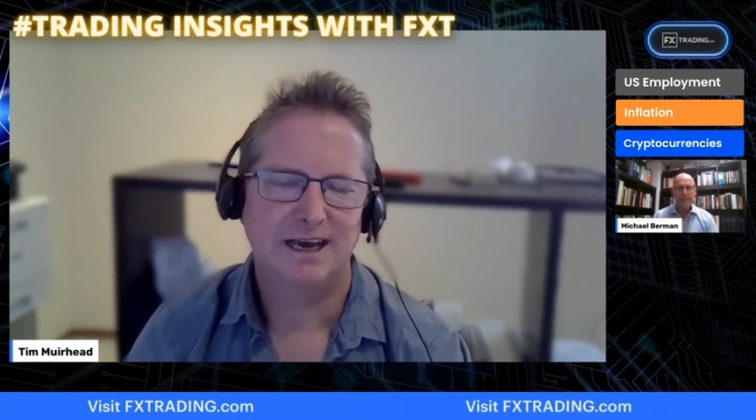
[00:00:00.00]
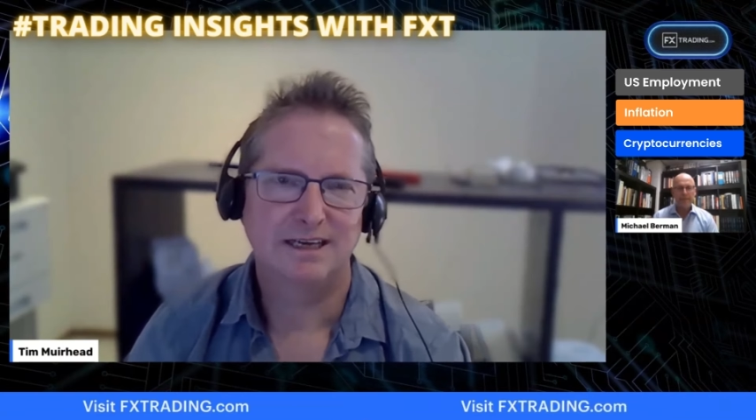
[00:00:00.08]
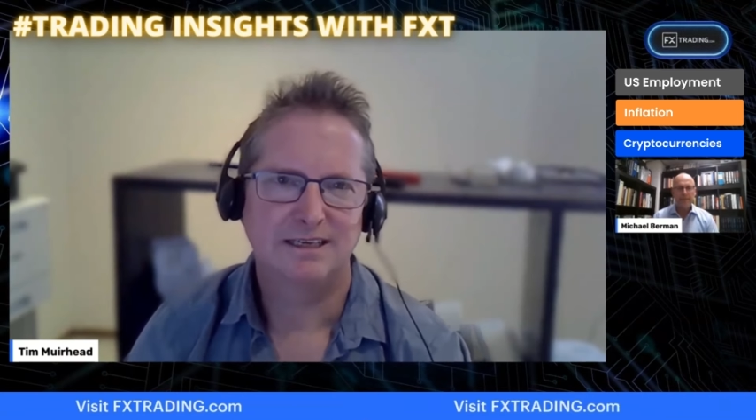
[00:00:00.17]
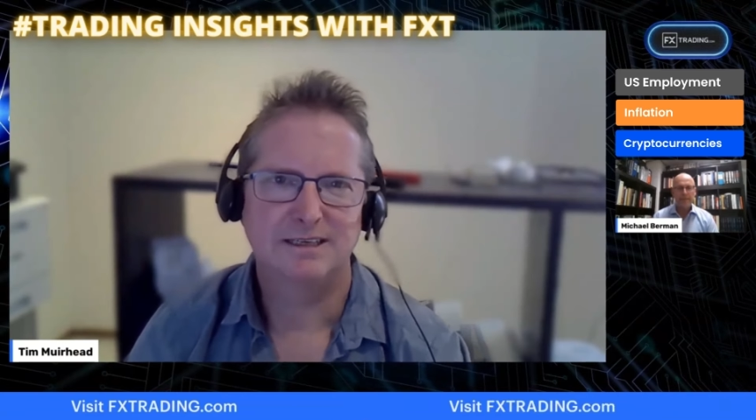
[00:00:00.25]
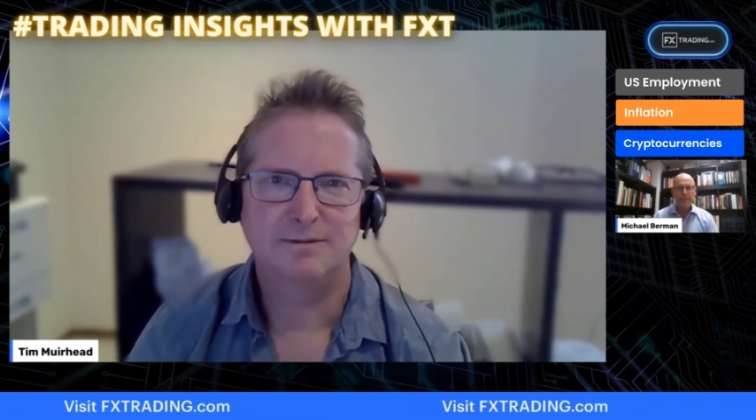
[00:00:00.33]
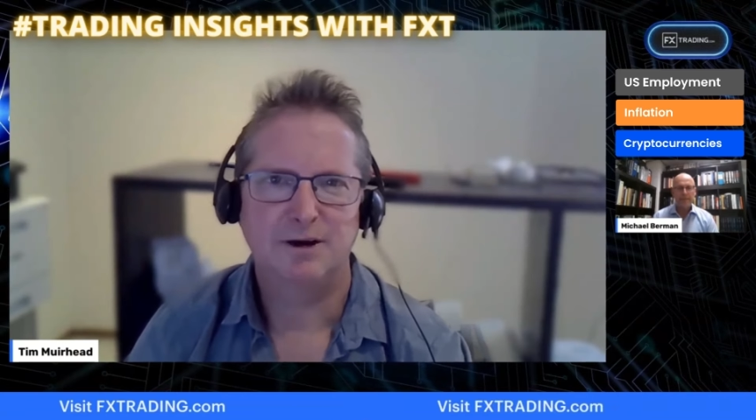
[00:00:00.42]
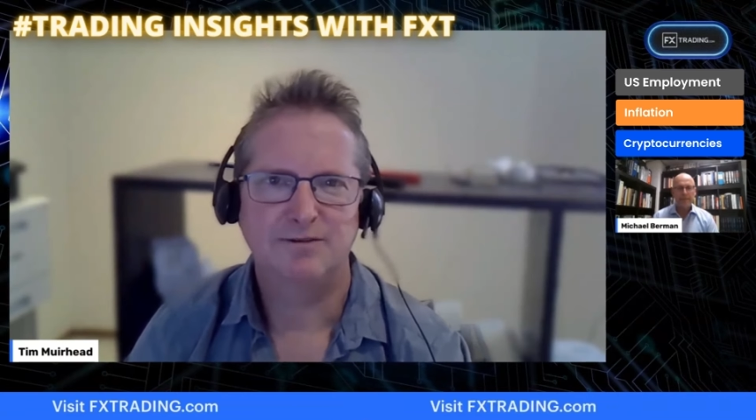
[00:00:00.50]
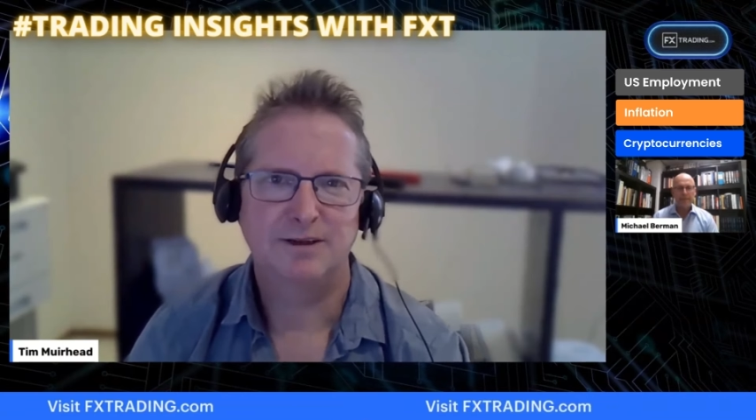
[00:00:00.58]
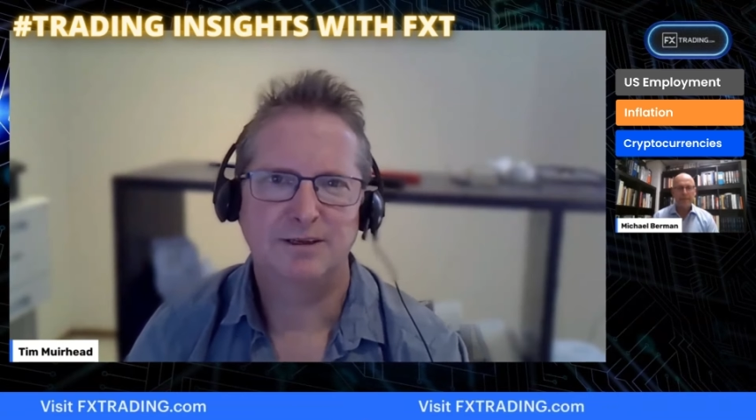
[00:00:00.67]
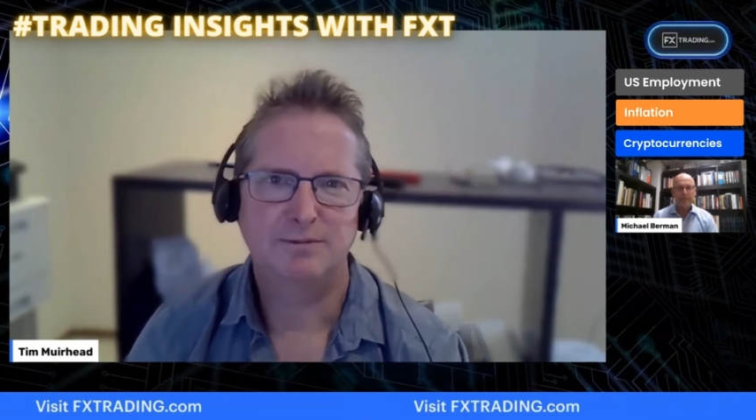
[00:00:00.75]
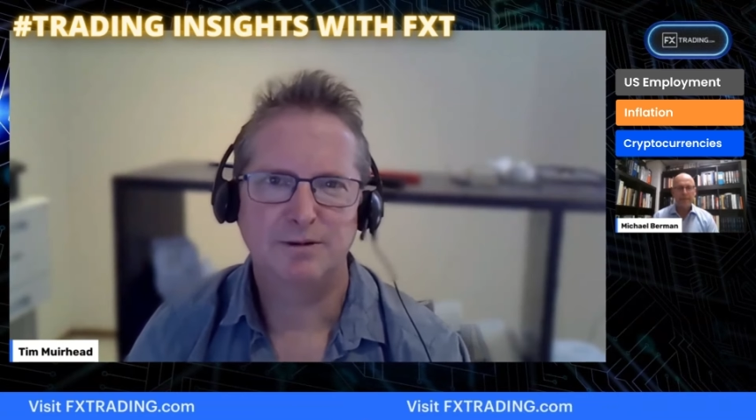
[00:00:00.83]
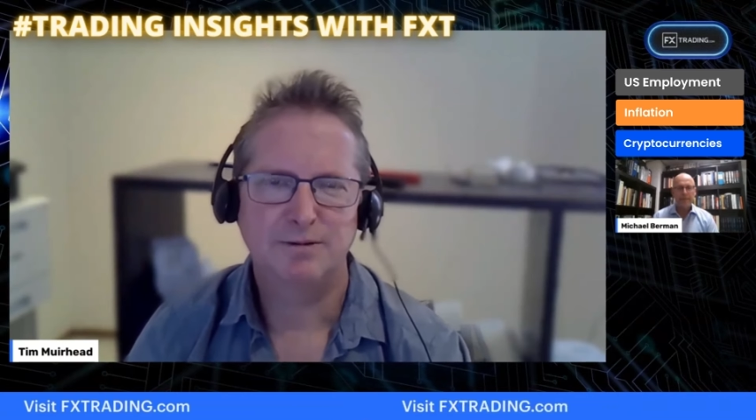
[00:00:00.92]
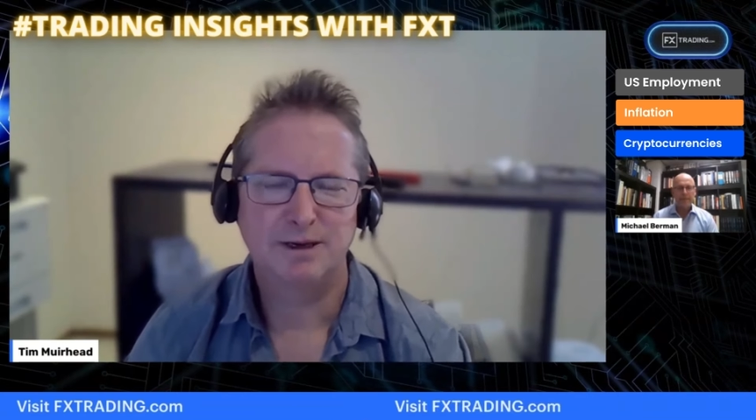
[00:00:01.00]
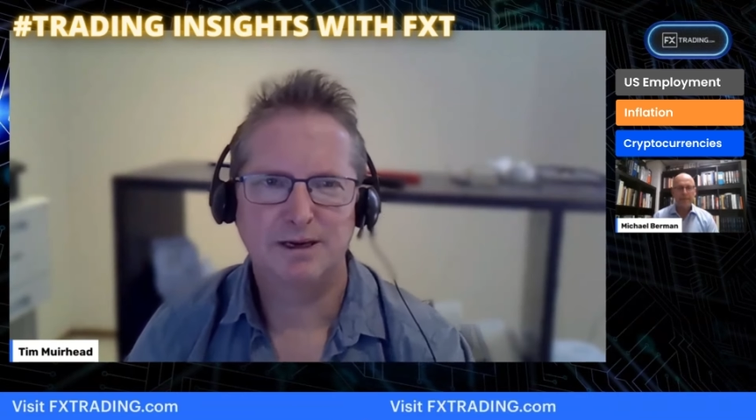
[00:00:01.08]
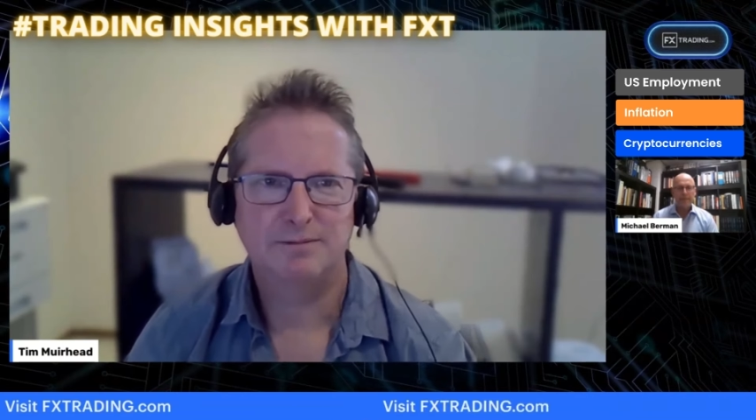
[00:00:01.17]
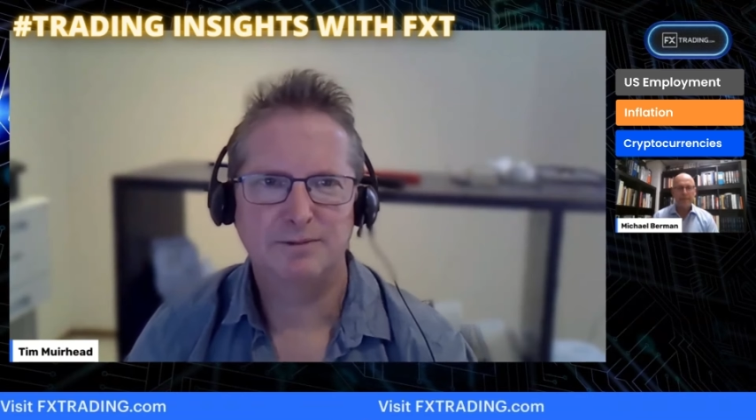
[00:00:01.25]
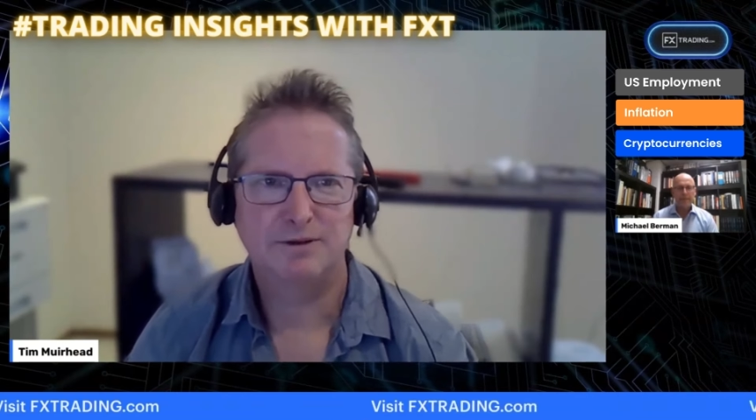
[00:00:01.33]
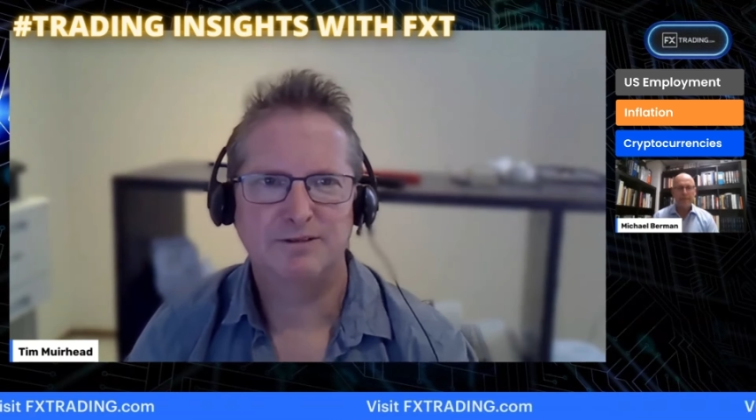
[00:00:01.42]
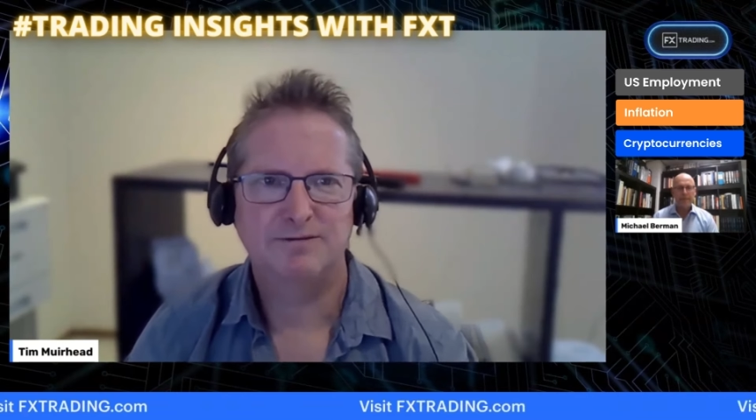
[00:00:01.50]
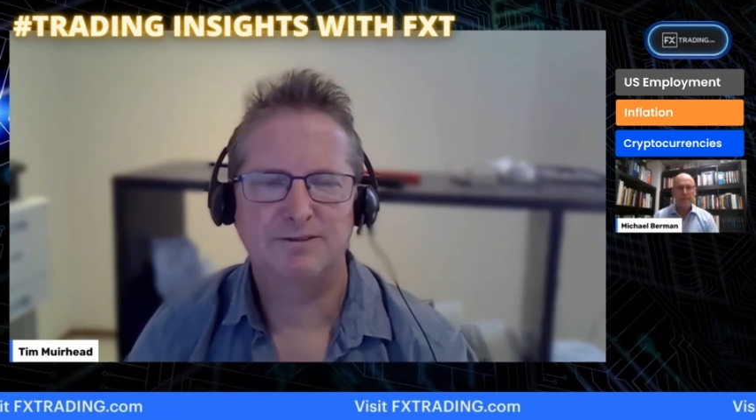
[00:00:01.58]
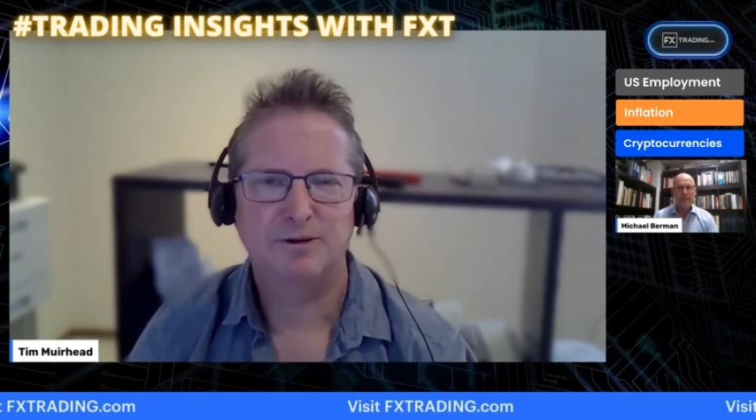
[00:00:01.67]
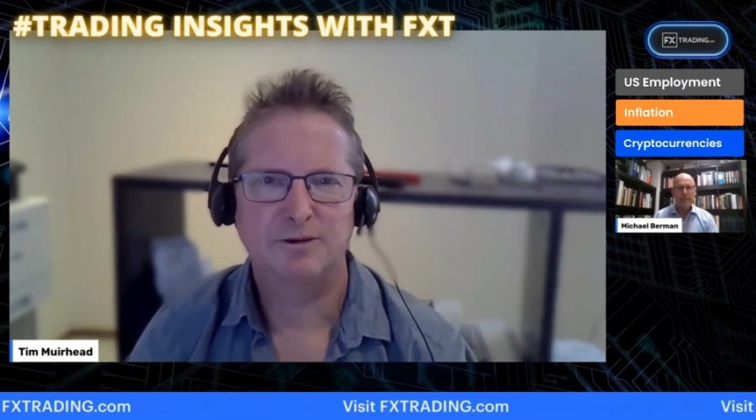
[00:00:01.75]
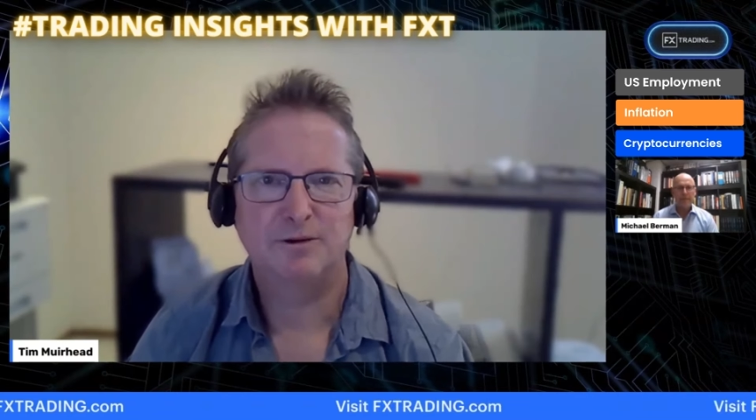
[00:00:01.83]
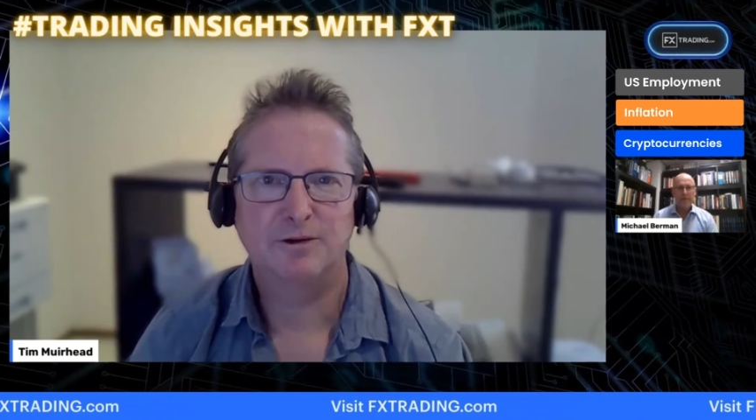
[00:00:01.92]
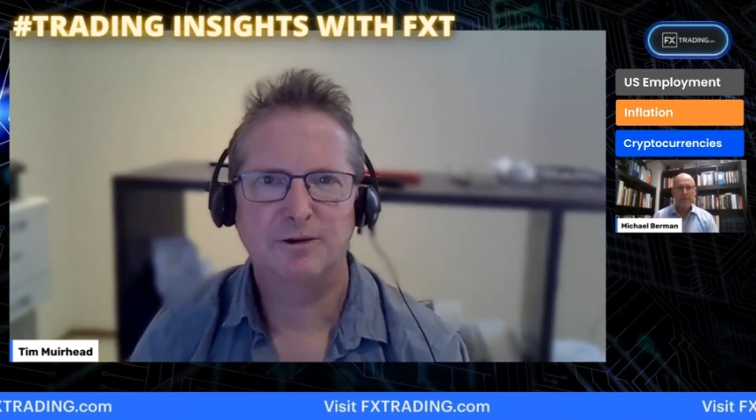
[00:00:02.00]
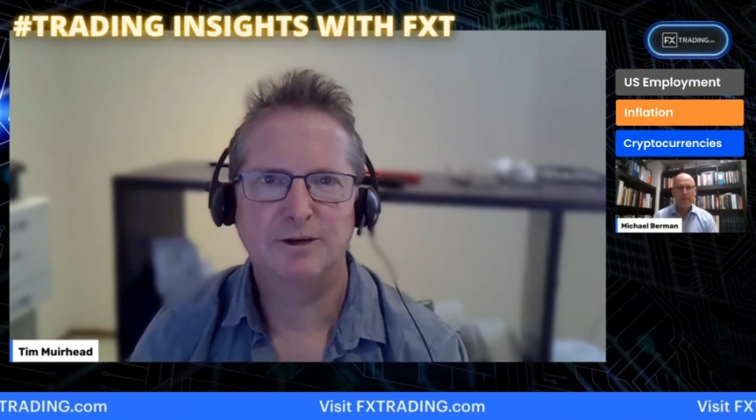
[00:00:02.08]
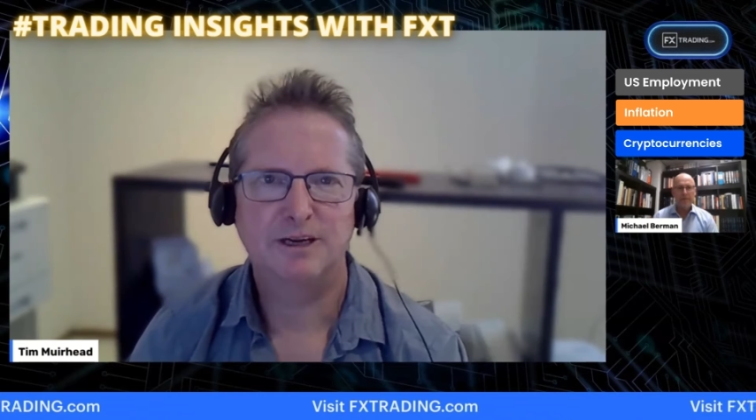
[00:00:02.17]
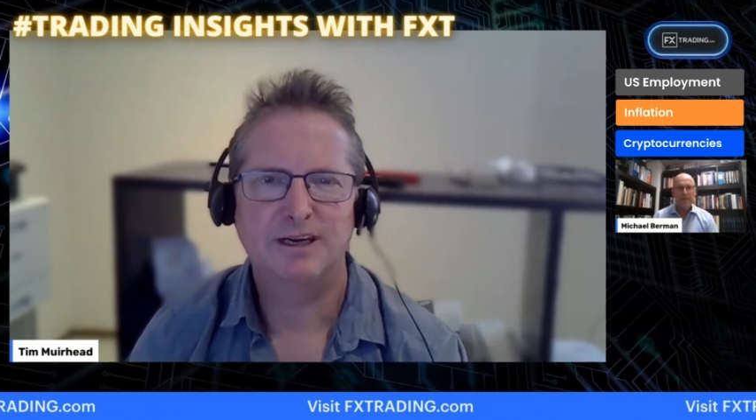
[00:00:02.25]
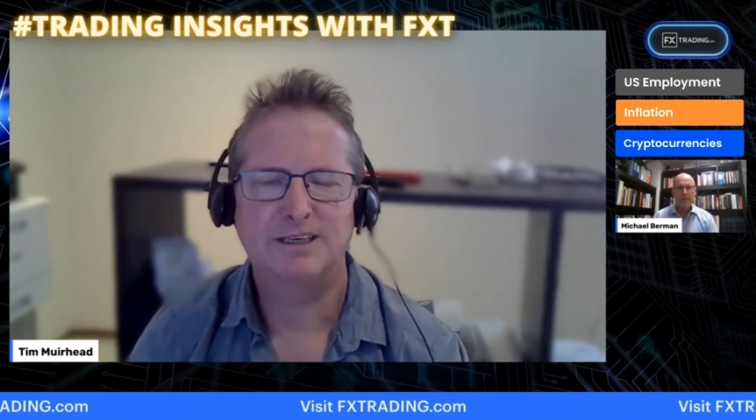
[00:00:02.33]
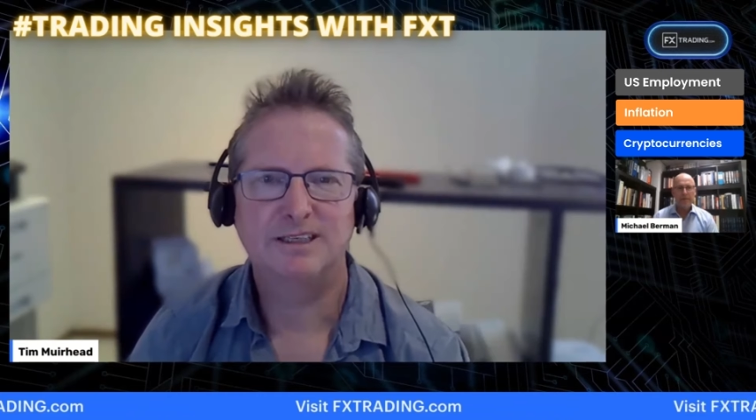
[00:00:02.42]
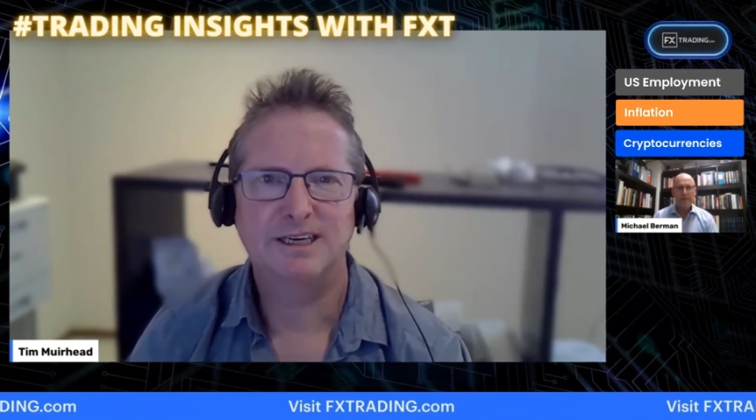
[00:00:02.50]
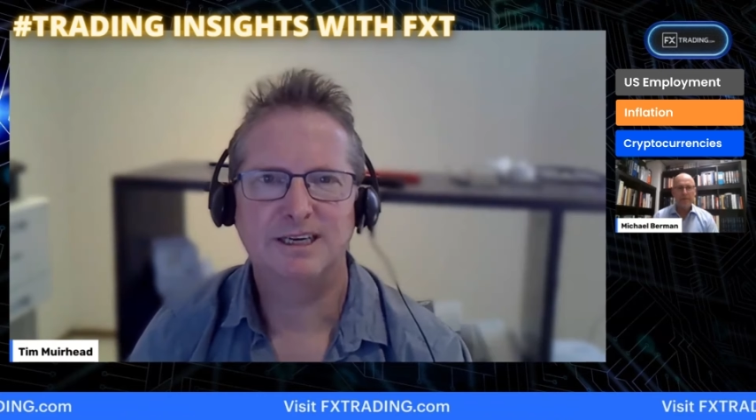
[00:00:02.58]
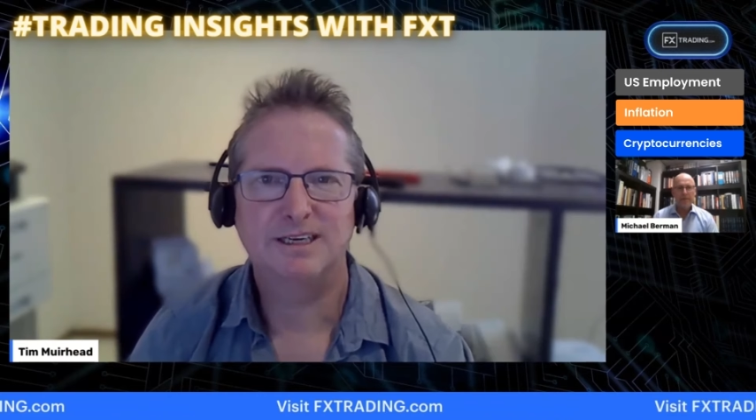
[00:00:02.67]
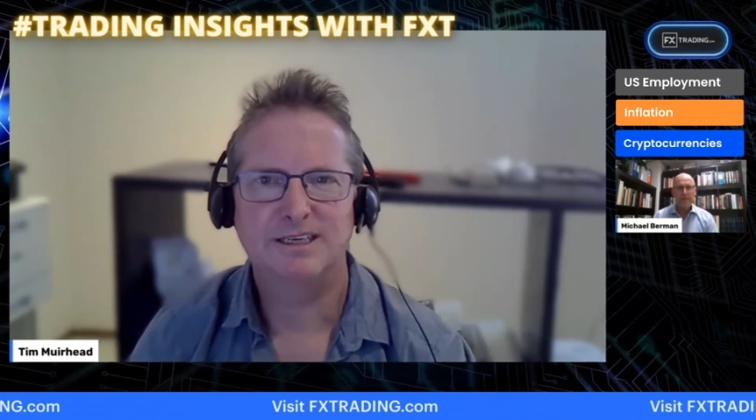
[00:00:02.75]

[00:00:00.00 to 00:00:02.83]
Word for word: takes them off, that's probably going to put a floor on energy.